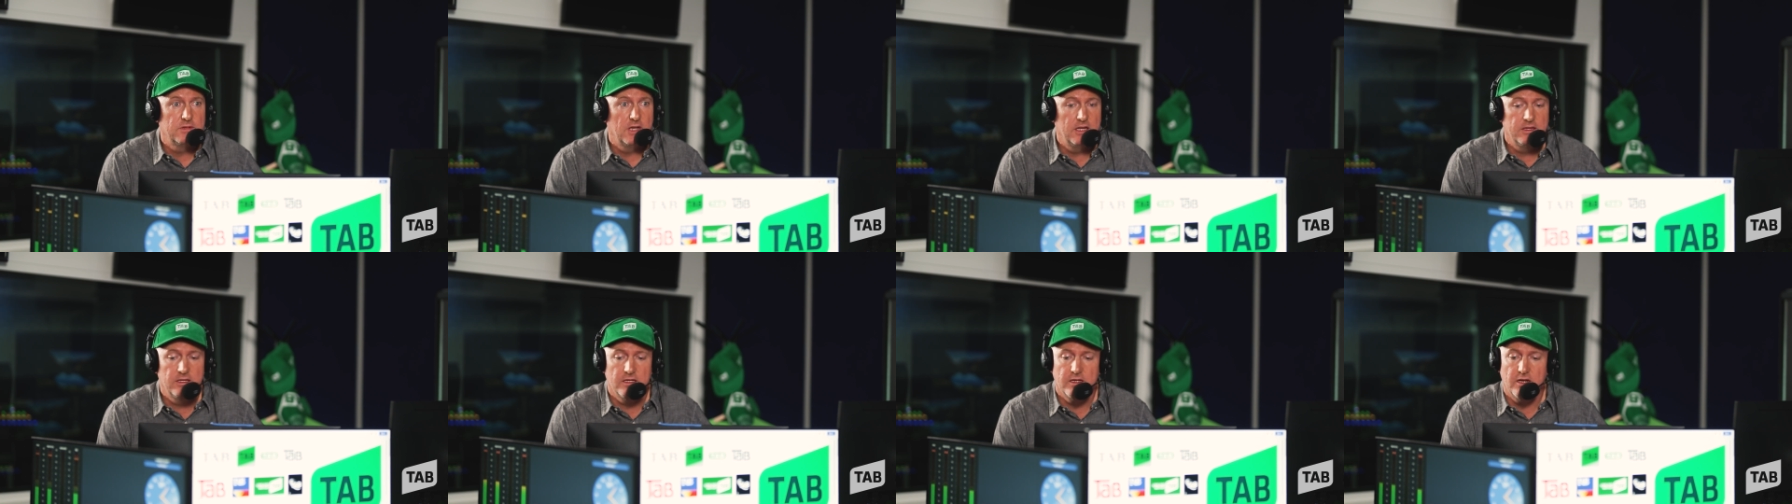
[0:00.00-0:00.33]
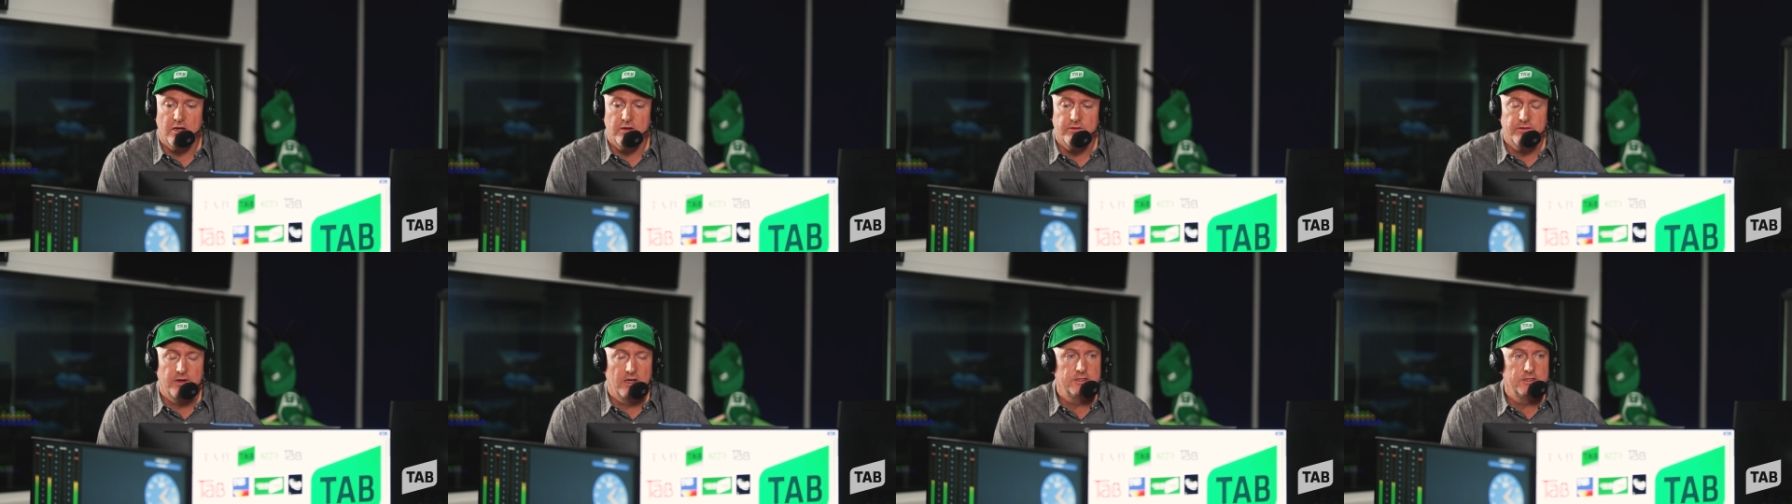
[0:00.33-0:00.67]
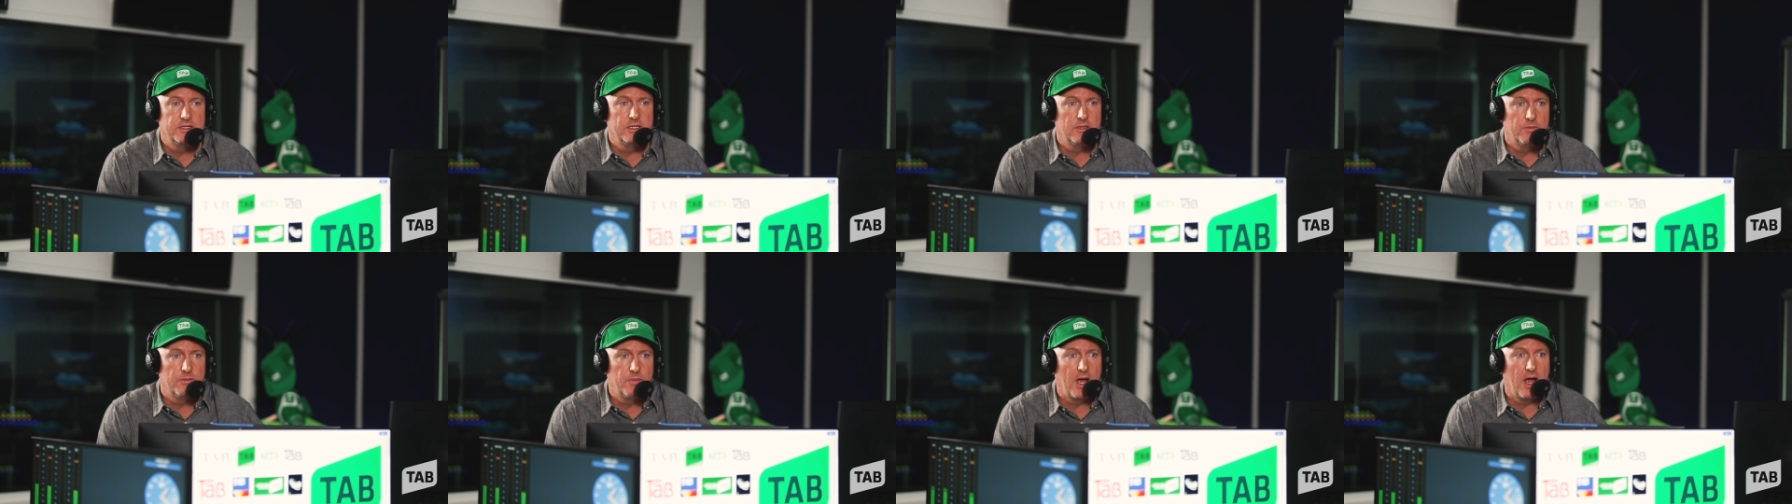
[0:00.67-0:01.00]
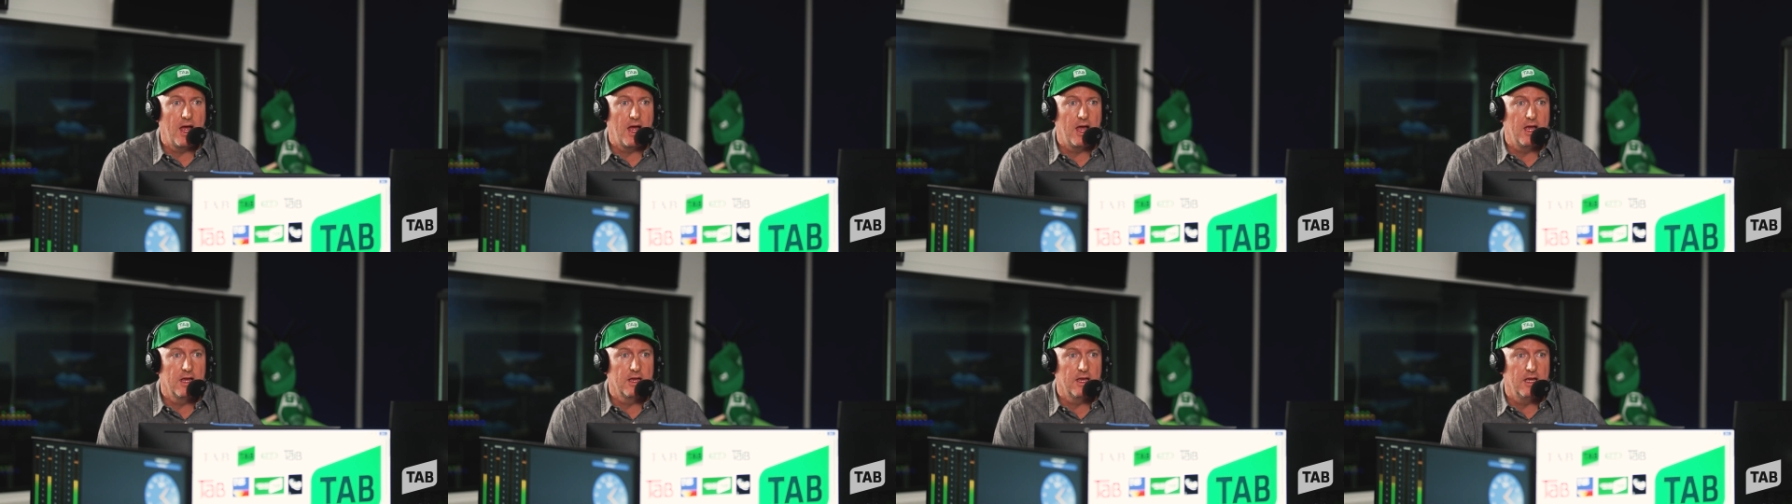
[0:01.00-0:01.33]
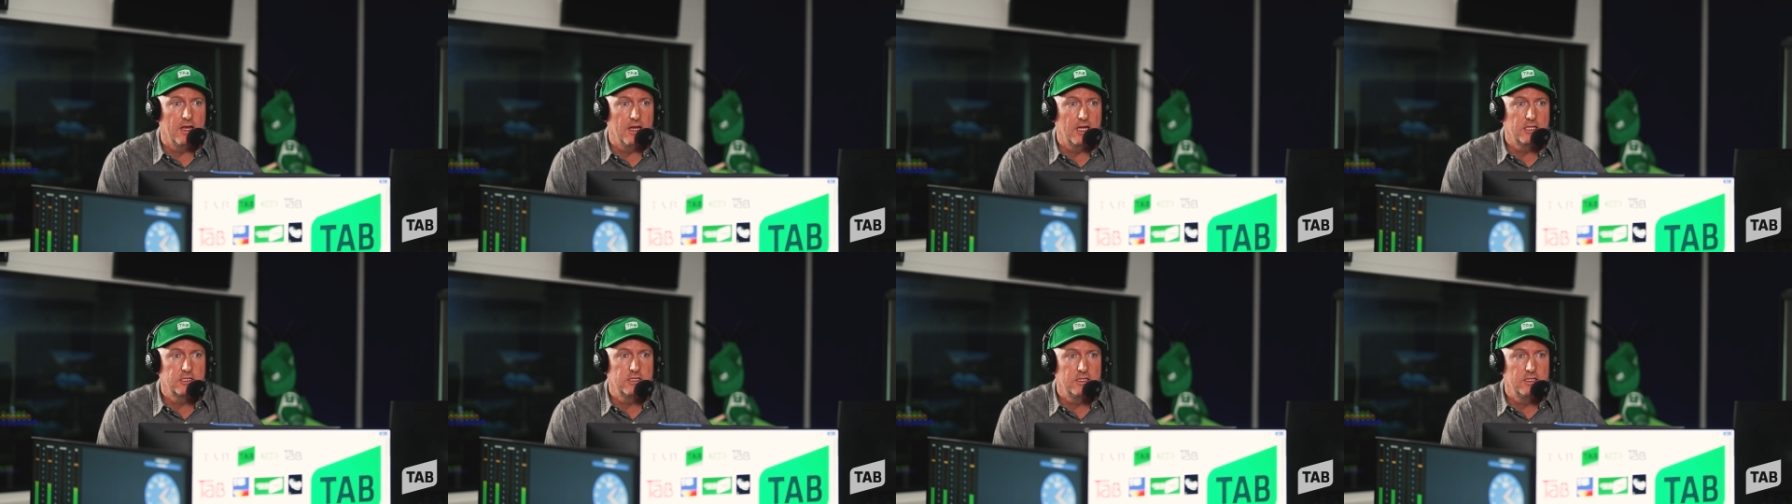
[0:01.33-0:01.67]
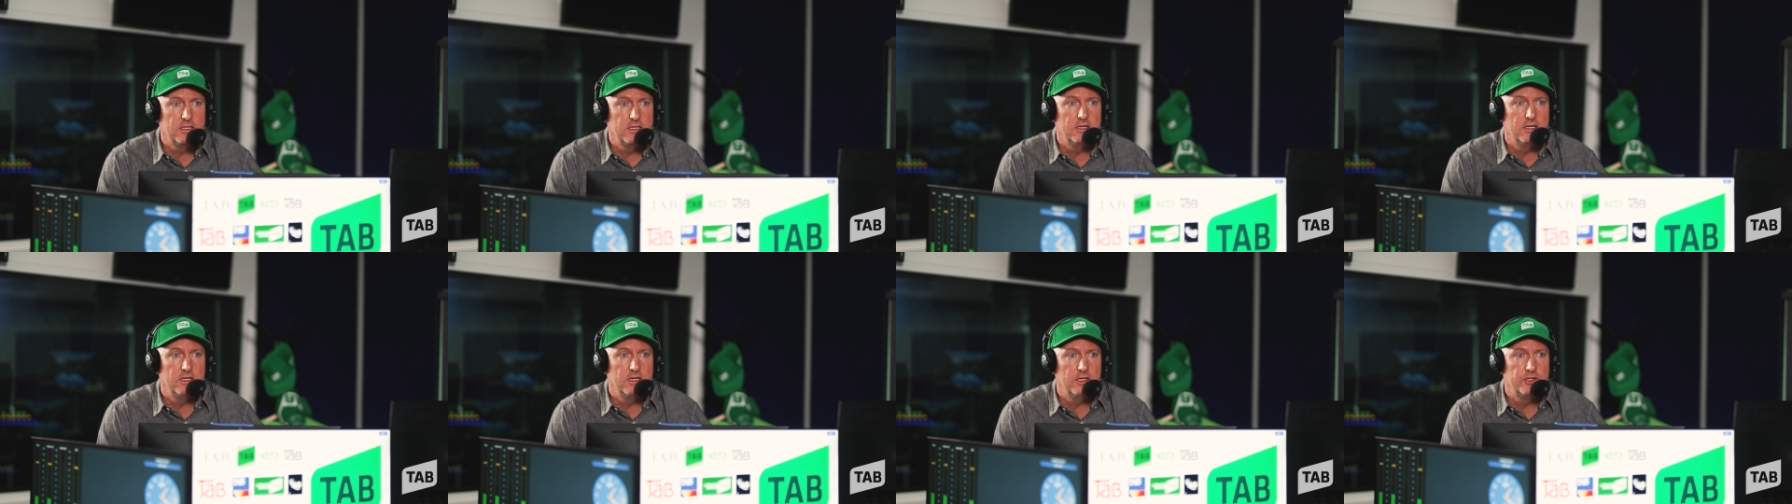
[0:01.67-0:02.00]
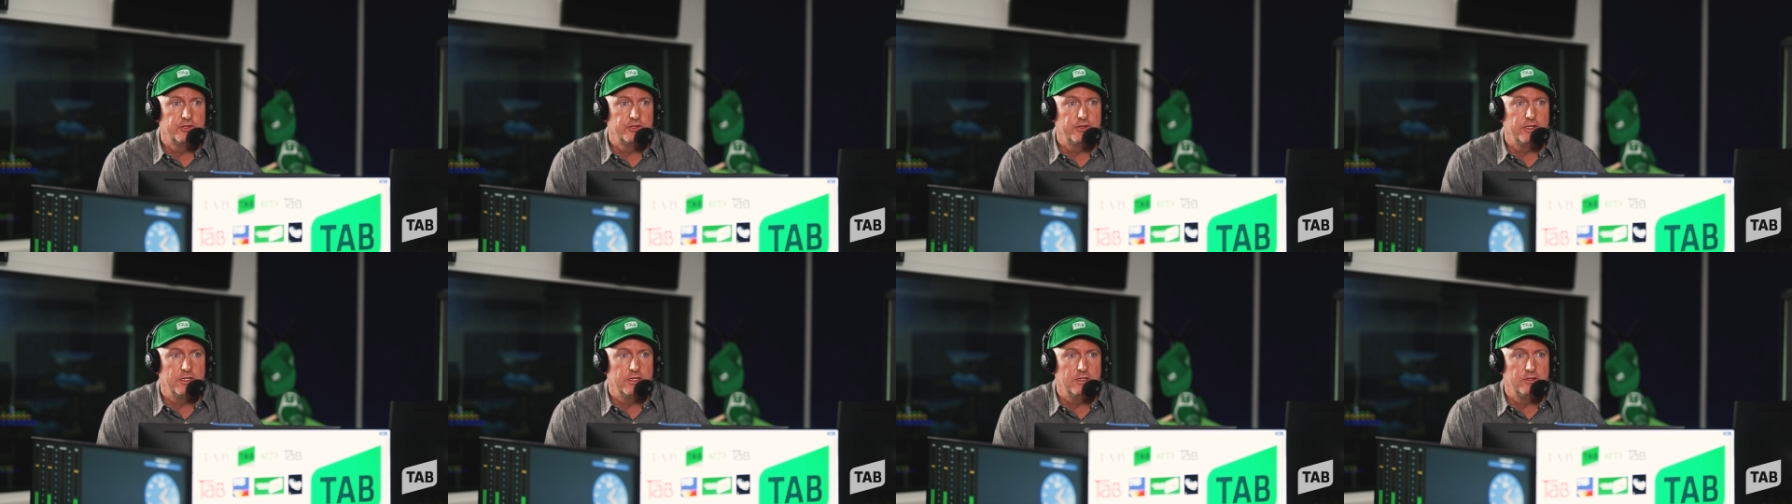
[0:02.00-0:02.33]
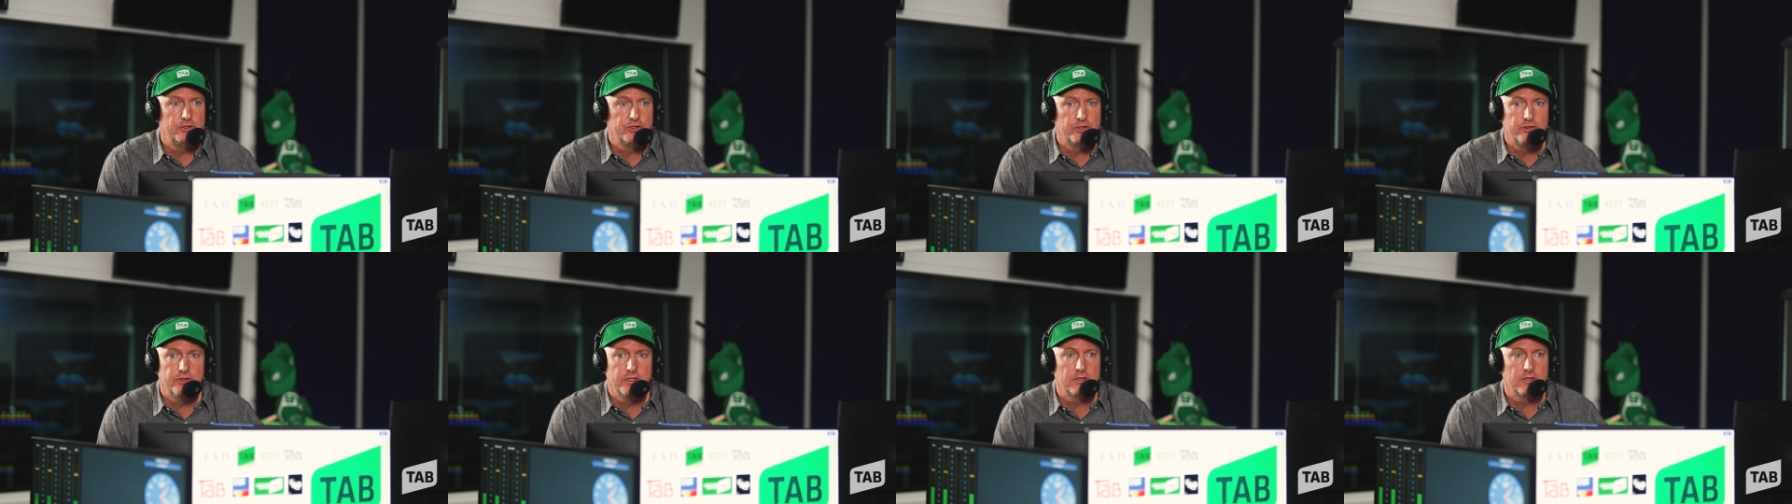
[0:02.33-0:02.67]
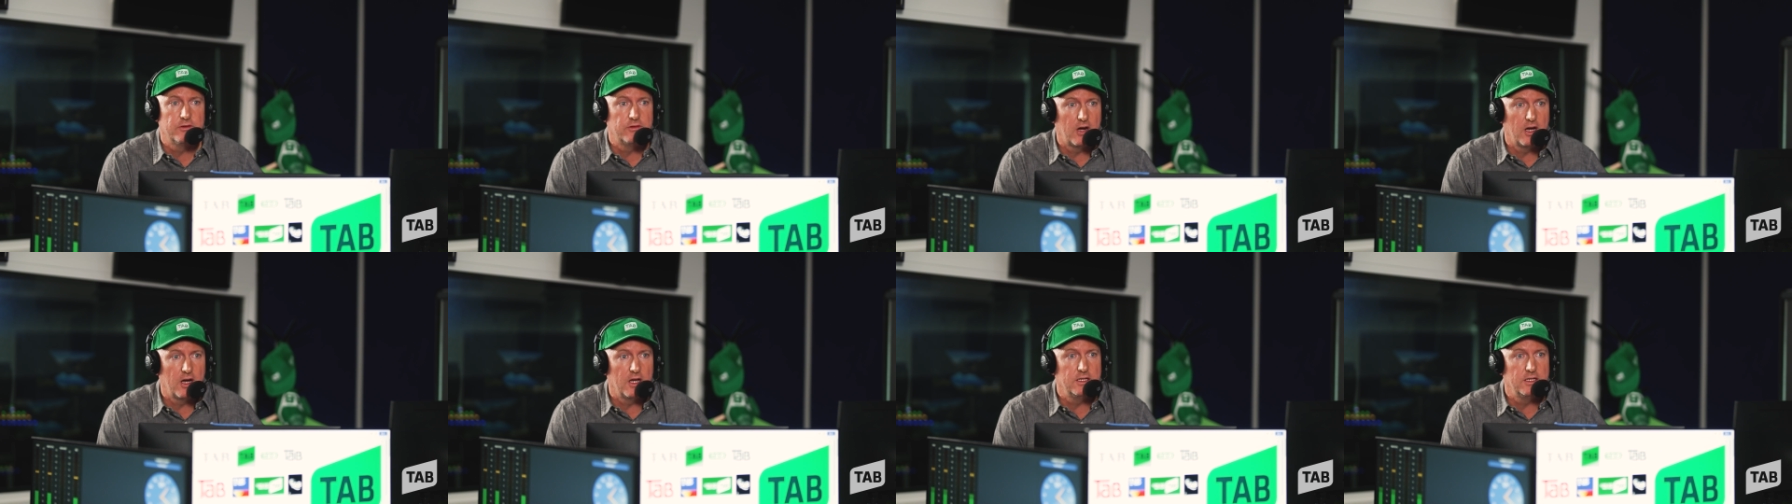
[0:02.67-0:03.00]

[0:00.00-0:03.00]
Had the Golden Rose in the bag and actually did the injury during the race.